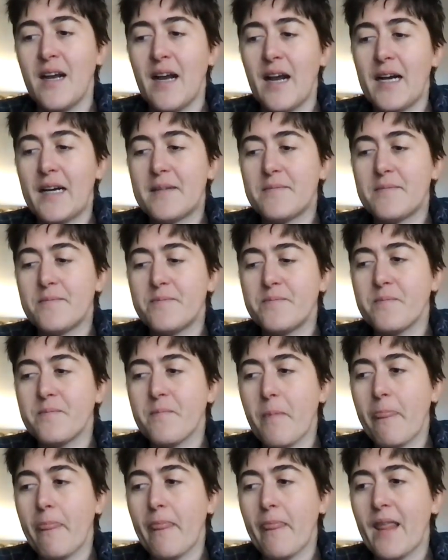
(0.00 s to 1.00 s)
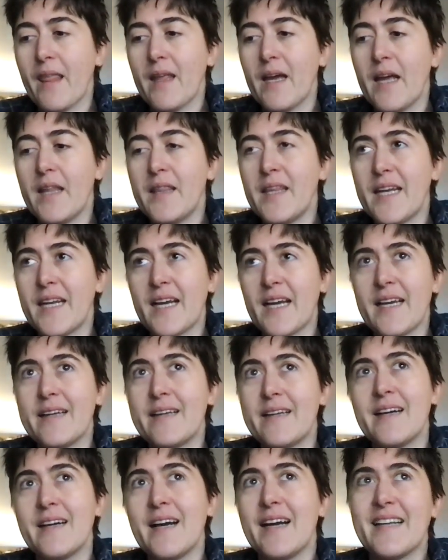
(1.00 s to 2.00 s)
Um, and then
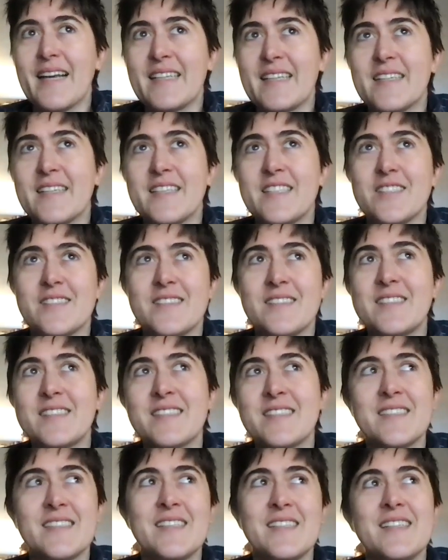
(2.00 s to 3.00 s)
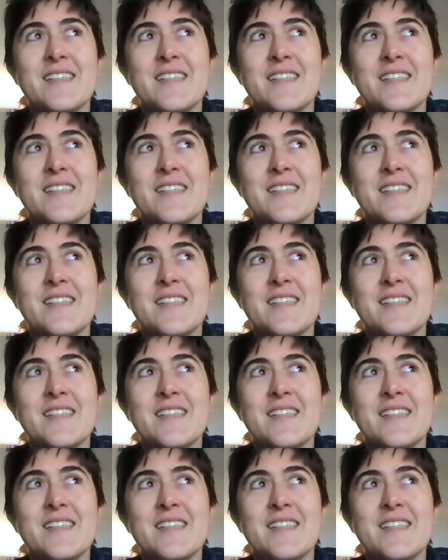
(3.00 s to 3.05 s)
I guess I just